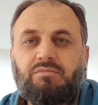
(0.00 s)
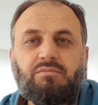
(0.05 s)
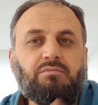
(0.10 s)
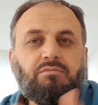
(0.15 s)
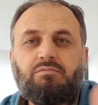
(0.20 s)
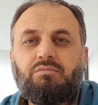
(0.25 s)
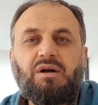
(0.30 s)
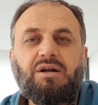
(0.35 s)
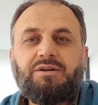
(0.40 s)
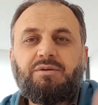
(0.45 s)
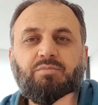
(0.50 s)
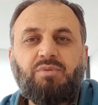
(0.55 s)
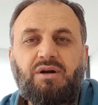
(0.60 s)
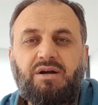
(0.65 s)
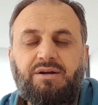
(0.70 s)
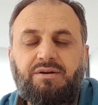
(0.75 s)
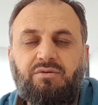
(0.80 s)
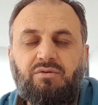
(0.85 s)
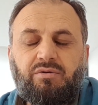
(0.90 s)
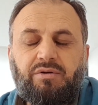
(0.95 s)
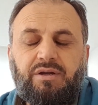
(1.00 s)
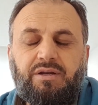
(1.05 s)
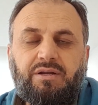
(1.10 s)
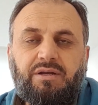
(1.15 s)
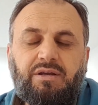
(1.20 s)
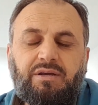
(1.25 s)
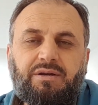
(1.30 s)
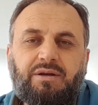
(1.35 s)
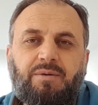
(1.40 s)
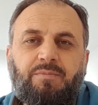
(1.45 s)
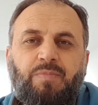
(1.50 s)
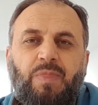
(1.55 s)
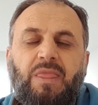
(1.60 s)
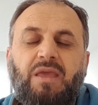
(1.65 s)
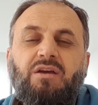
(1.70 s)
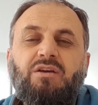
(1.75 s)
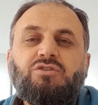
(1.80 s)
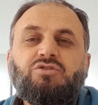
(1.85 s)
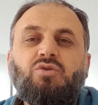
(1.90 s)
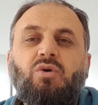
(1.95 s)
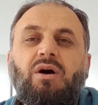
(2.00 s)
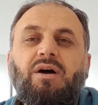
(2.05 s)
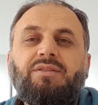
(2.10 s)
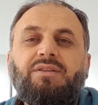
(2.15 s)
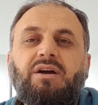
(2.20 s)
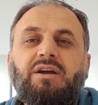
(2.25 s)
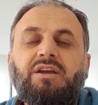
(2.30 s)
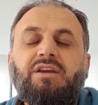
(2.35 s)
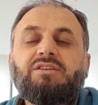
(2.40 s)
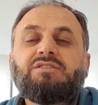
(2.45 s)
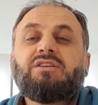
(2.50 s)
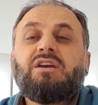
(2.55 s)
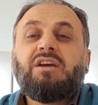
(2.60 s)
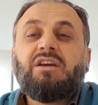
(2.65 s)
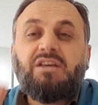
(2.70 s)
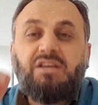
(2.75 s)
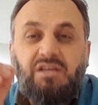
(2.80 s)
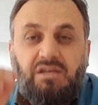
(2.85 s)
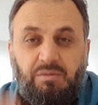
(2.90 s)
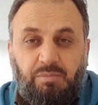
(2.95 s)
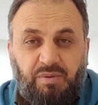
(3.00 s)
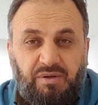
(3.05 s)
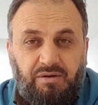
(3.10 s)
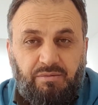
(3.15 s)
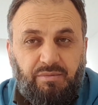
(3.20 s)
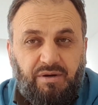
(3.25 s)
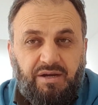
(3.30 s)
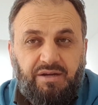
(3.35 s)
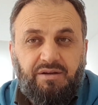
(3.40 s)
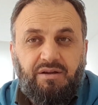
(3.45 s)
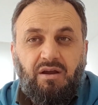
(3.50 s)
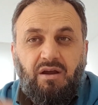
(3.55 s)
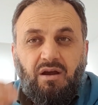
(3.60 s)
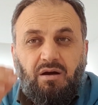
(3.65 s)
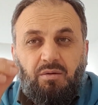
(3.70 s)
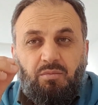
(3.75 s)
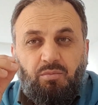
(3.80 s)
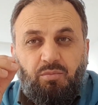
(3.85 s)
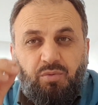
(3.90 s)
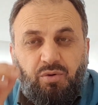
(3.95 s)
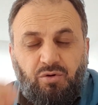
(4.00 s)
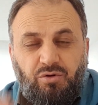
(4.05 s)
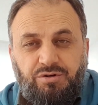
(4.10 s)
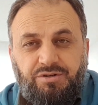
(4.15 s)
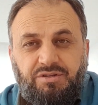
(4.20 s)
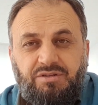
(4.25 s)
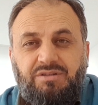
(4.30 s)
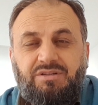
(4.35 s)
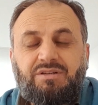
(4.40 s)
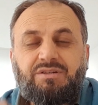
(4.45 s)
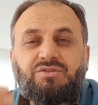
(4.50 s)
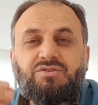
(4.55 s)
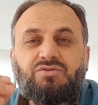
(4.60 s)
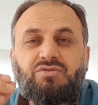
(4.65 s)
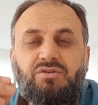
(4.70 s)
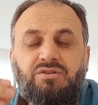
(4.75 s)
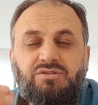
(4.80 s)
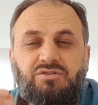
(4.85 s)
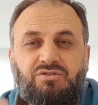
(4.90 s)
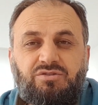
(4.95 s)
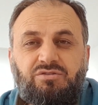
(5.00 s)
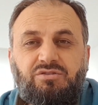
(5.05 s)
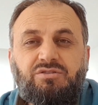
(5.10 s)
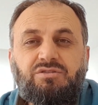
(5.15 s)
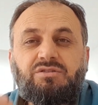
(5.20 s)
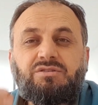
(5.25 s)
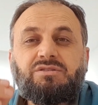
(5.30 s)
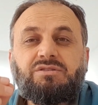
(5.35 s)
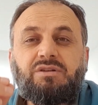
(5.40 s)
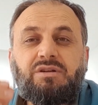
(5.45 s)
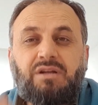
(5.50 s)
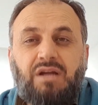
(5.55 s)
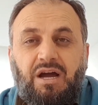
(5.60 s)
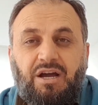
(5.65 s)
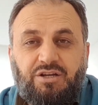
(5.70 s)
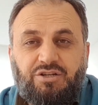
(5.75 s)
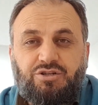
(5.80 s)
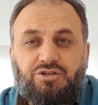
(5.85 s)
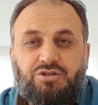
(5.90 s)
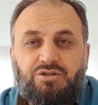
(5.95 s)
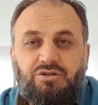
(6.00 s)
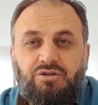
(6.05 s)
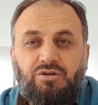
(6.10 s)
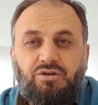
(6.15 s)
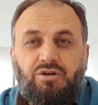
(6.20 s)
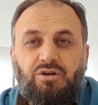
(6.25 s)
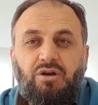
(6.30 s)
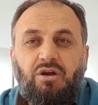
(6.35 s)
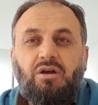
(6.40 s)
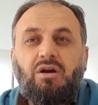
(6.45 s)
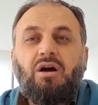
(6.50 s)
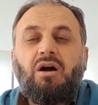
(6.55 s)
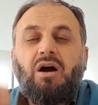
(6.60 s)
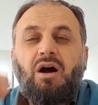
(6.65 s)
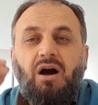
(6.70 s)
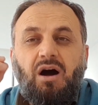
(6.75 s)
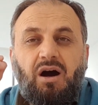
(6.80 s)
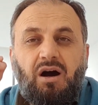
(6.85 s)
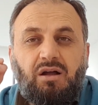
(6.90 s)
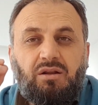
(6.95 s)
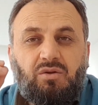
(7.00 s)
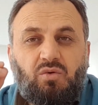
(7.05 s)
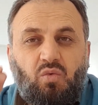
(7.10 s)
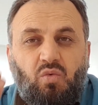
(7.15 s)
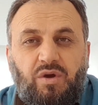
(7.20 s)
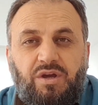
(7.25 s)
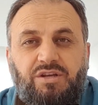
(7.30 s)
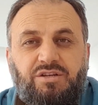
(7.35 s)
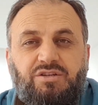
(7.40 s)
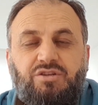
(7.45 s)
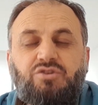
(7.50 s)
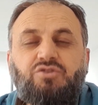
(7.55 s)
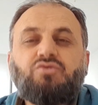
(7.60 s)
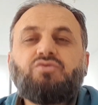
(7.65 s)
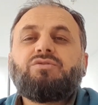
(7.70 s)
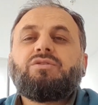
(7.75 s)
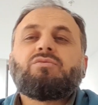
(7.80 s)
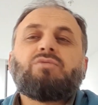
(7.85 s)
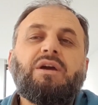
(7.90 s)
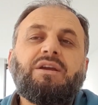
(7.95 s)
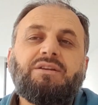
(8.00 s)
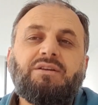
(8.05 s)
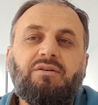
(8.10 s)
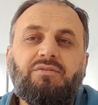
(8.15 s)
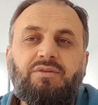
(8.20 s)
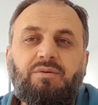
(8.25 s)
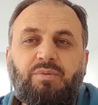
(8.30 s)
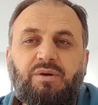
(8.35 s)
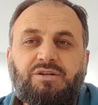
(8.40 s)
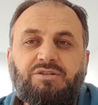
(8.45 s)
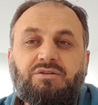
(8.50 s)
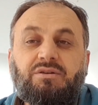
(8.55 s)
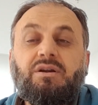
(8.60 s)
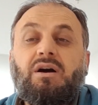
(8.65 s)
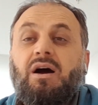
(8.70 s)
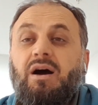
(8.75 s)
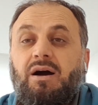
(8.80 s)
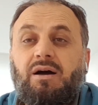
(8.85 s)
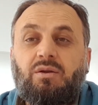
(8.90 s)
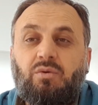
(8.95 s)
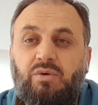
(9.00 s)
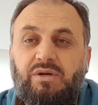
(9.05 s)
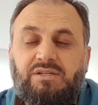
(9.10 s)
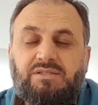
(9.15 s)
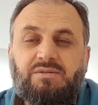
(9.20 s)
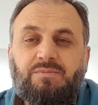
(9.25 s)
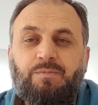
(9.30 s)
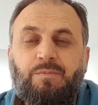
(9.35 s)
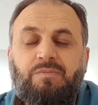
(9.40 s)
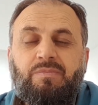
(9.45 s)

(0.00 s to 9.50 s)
body part or any area, so on that case, keep in mind, put the transducer, the notch, always to the right of the patient, always.